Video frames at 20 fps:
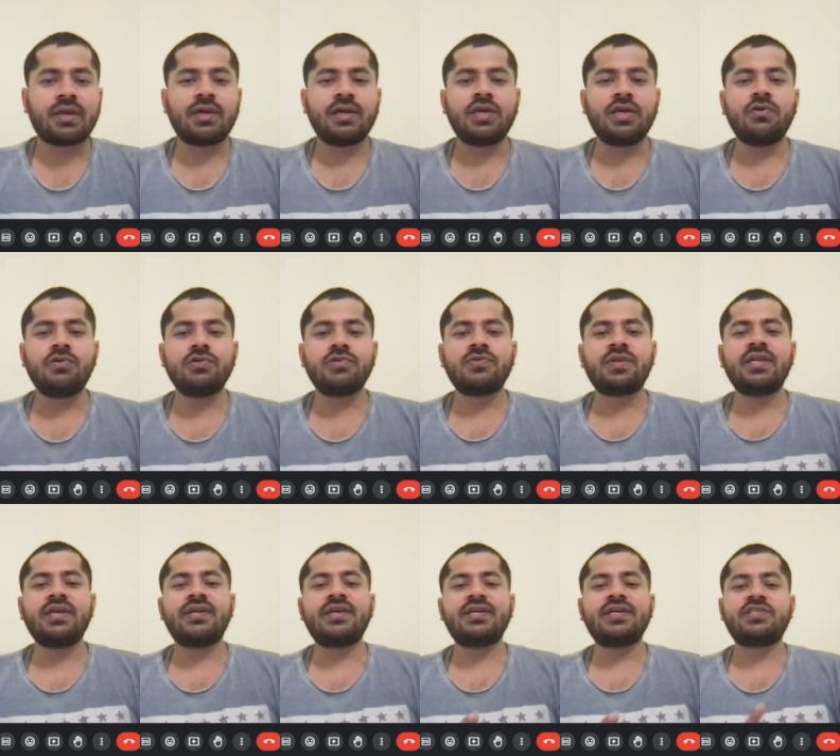
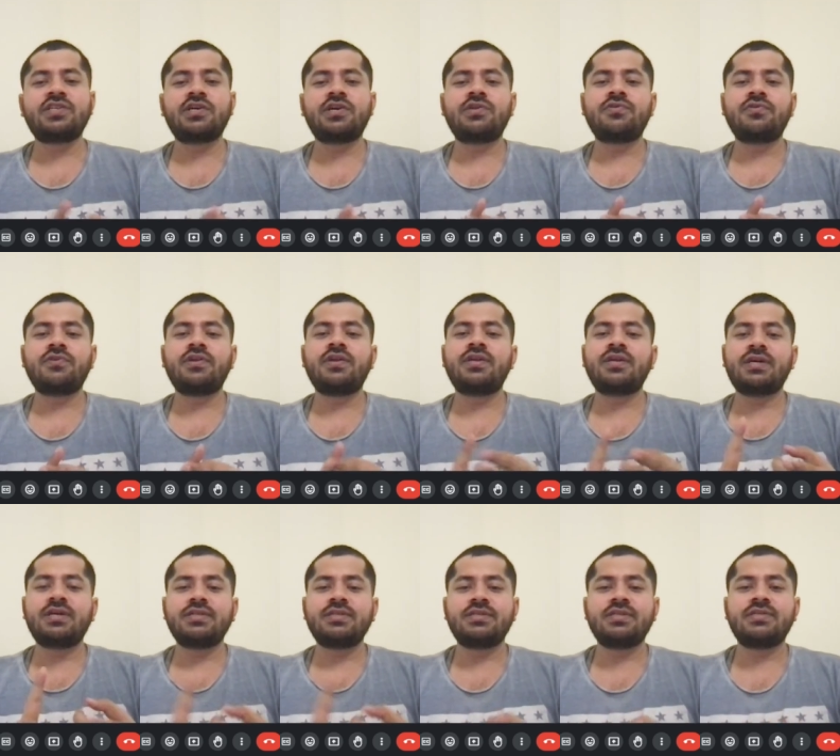usually REST controller
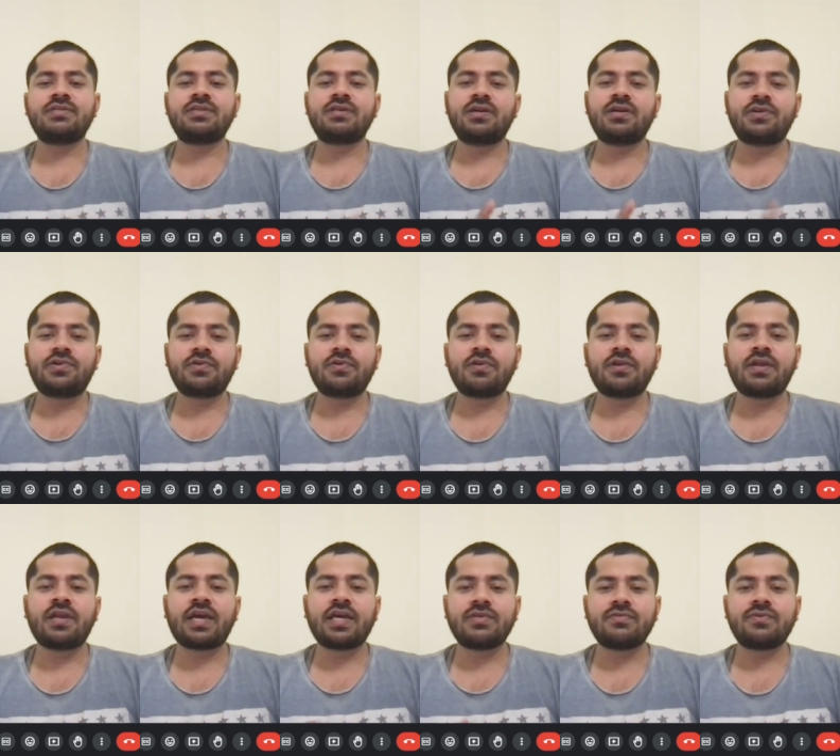consists
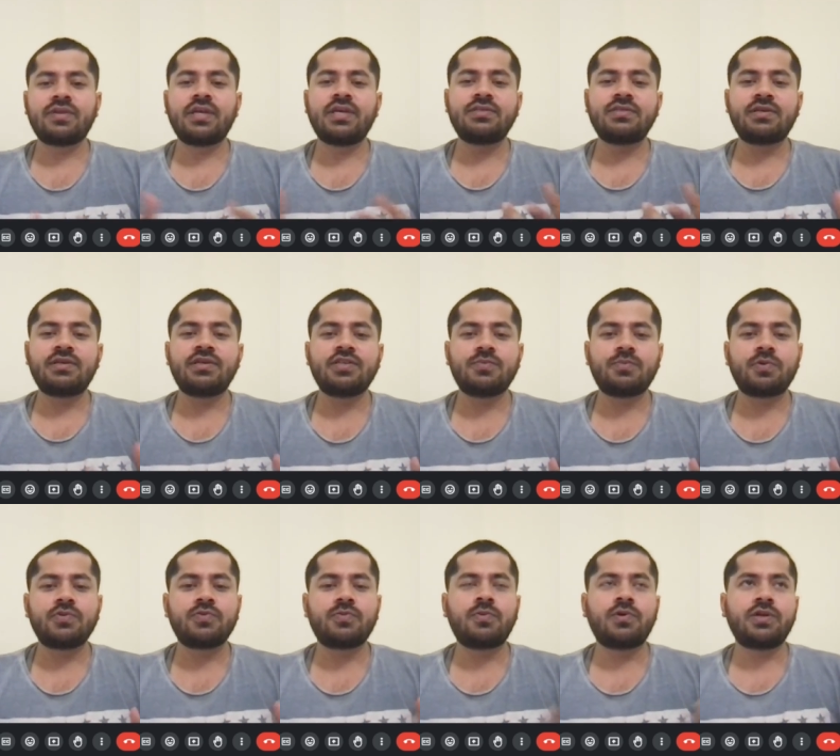controller as well as the
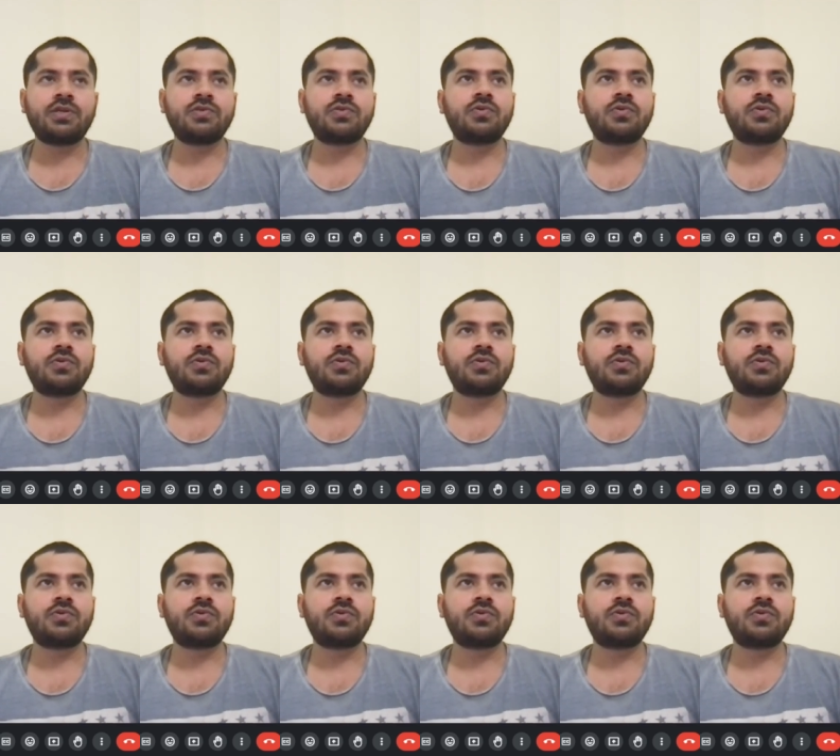response body.